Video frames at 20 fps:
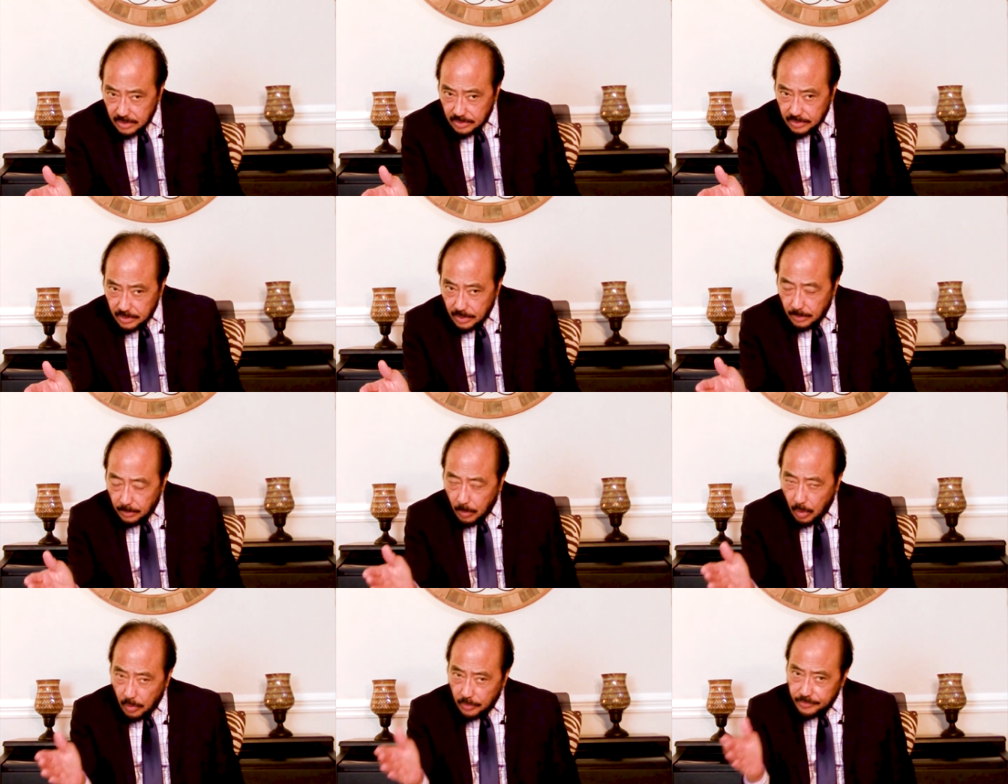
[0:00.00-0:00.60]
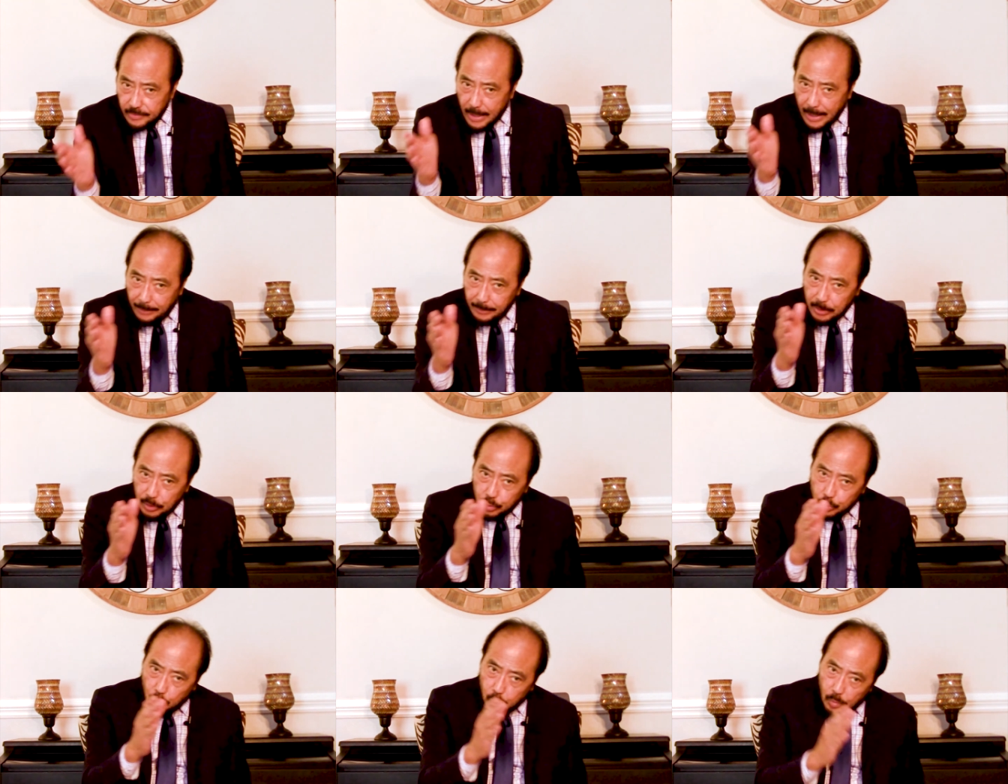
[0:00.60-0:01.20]
They're both
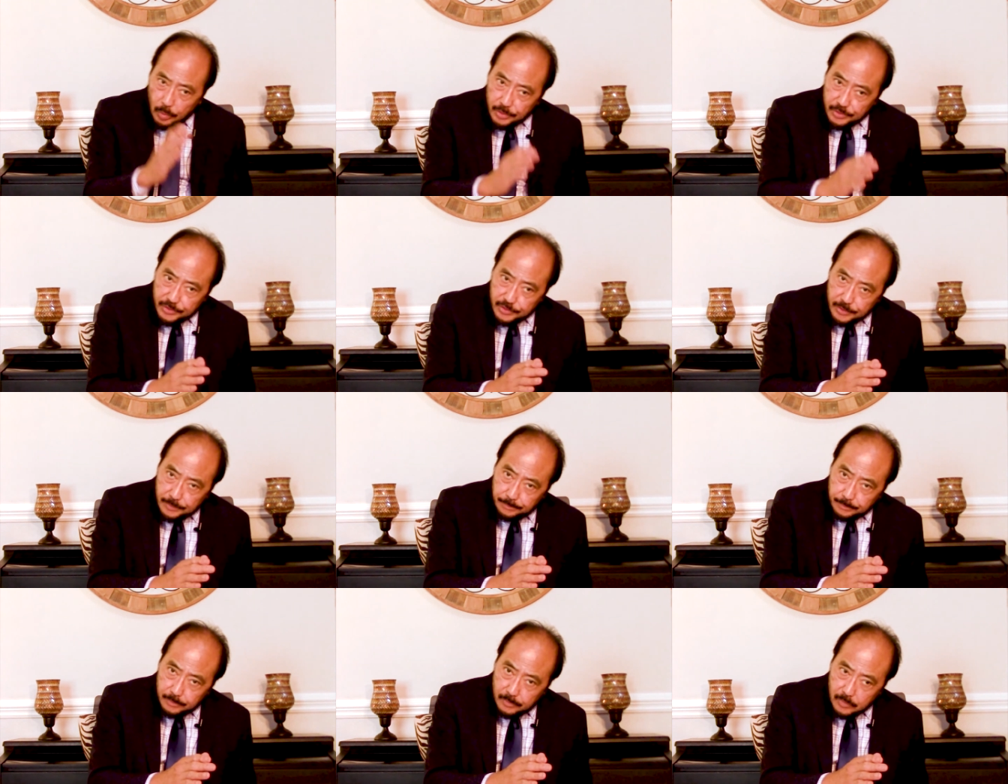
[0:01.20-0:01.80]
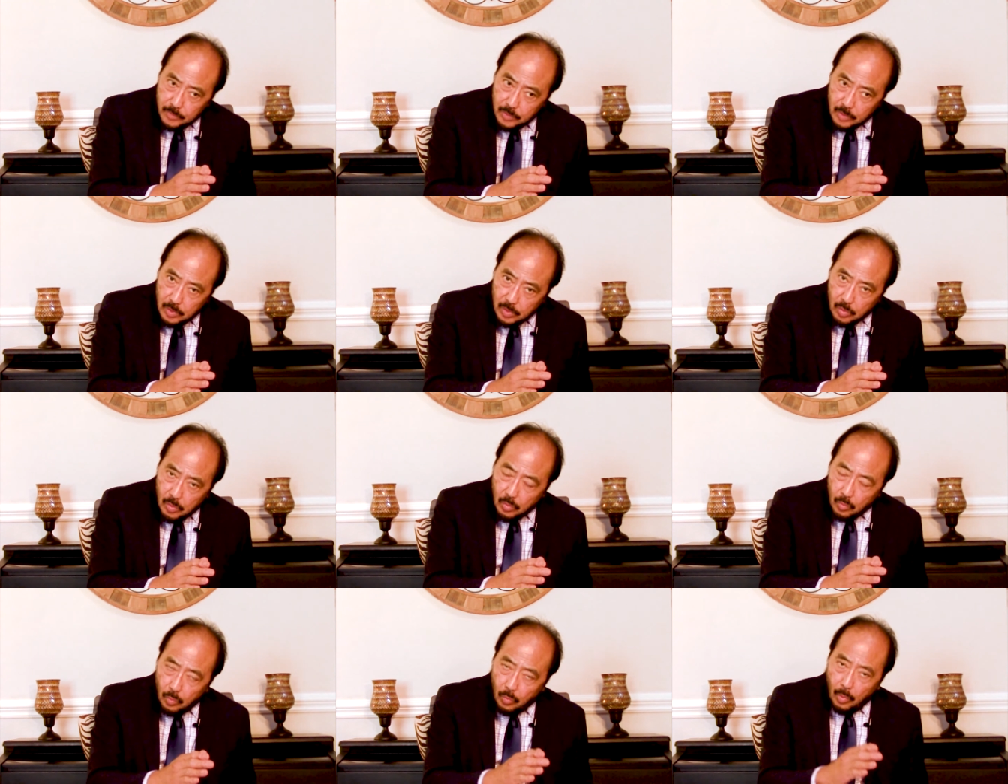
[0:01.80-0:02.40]
coming to worship.
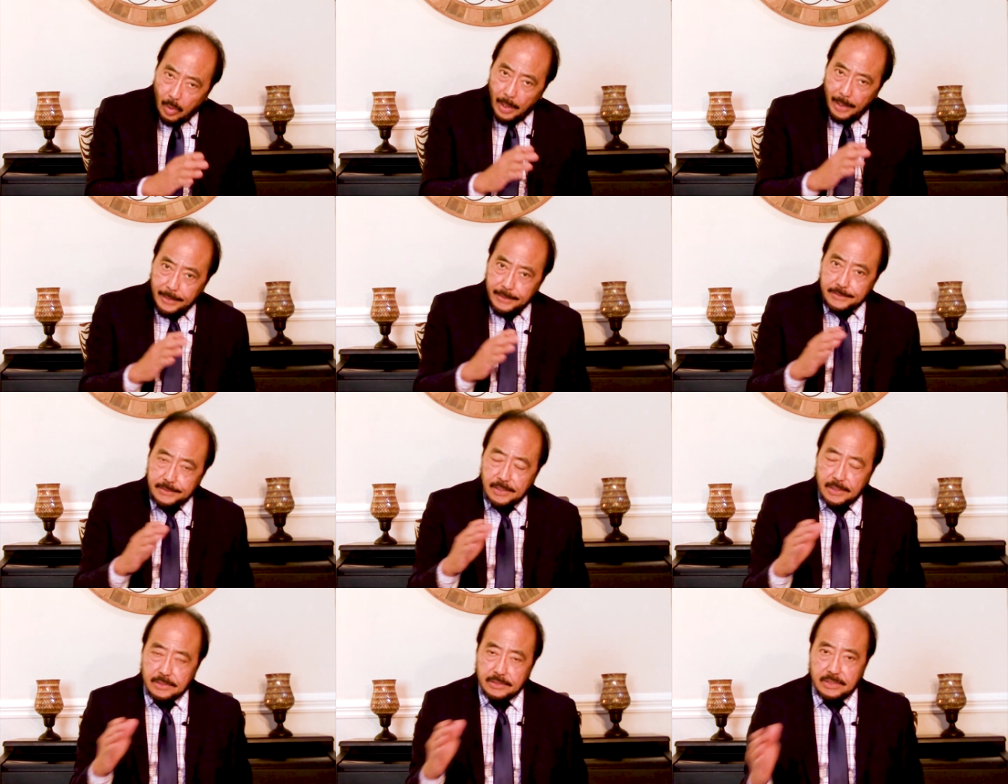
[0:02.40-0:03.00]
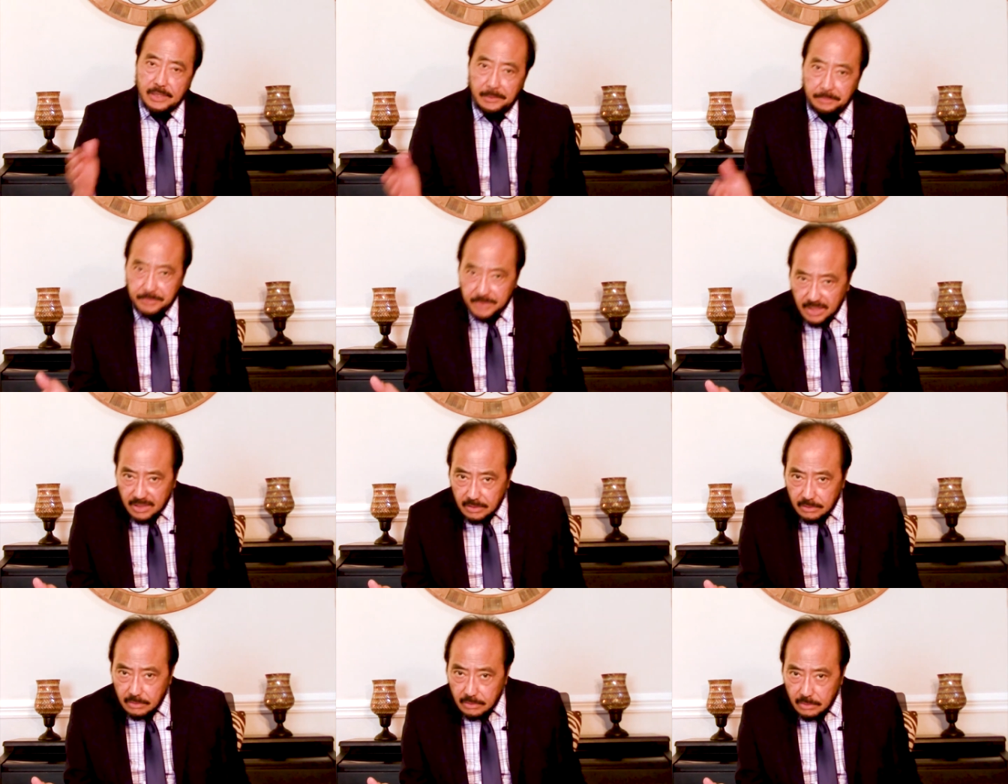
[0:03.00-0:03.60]
One is accepted,